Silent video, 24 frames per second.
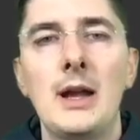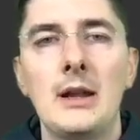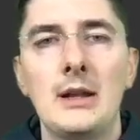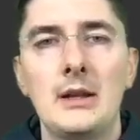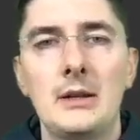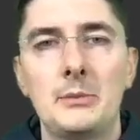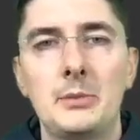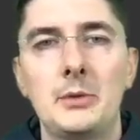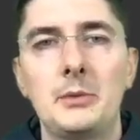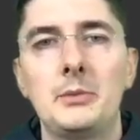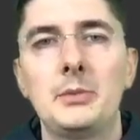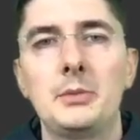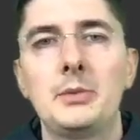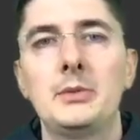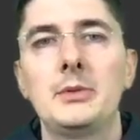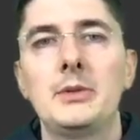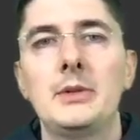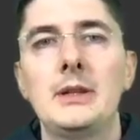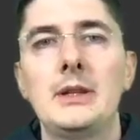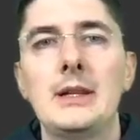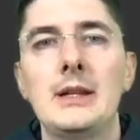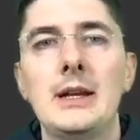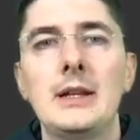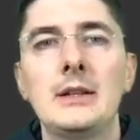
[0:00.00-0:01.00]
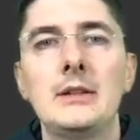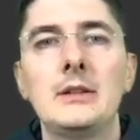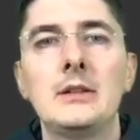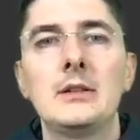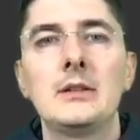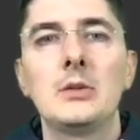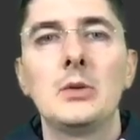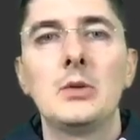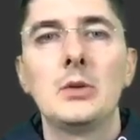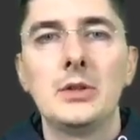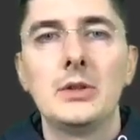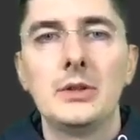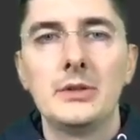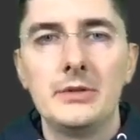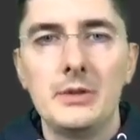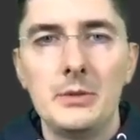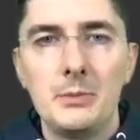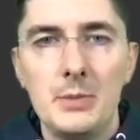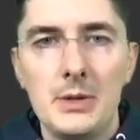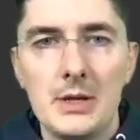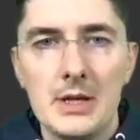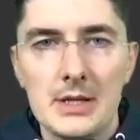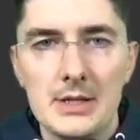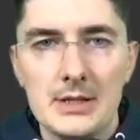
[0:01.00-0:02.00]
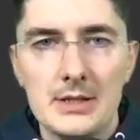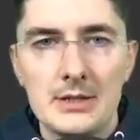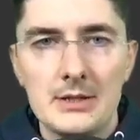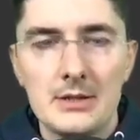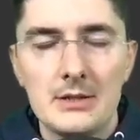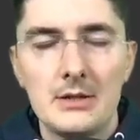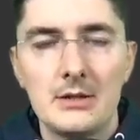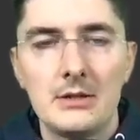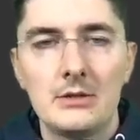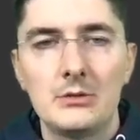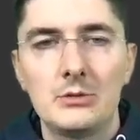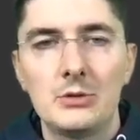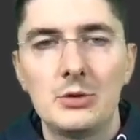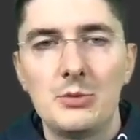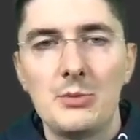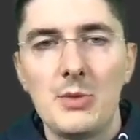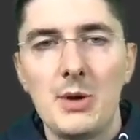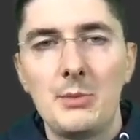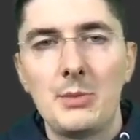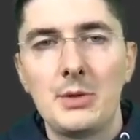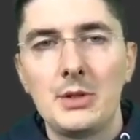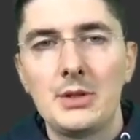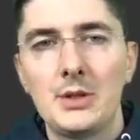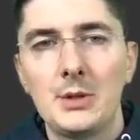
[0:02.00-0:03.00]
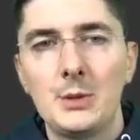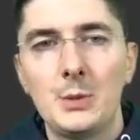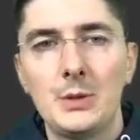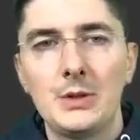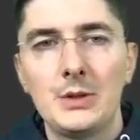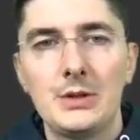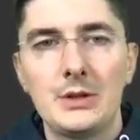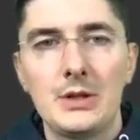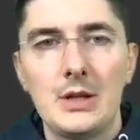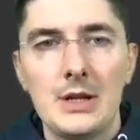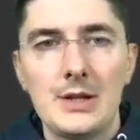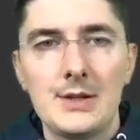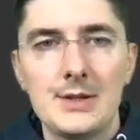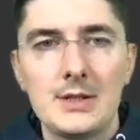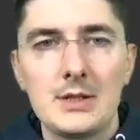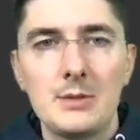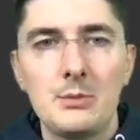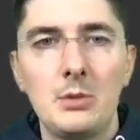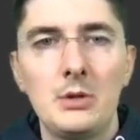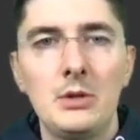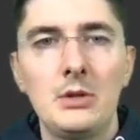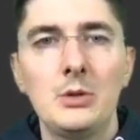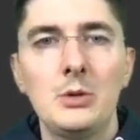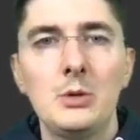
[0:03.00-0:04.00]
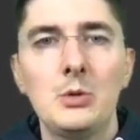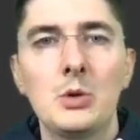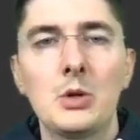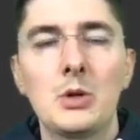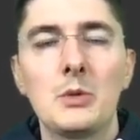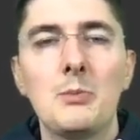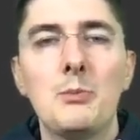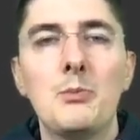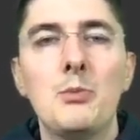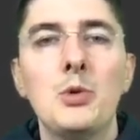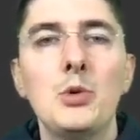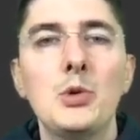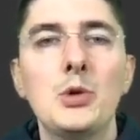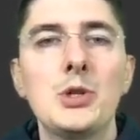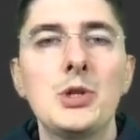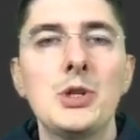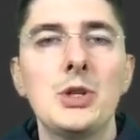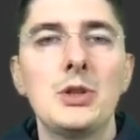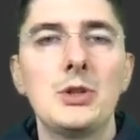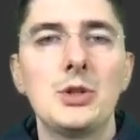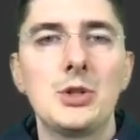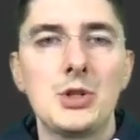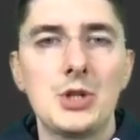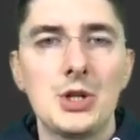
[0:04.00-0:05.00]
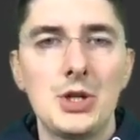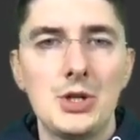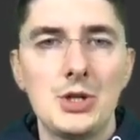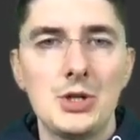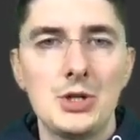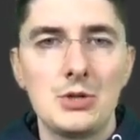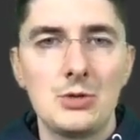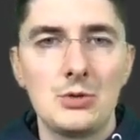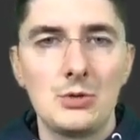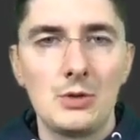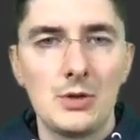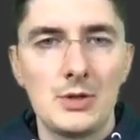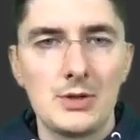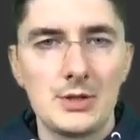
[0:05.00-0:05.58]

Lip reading: laptop, not on the VPS. Remember that with Ansible, you are pushing the changes to the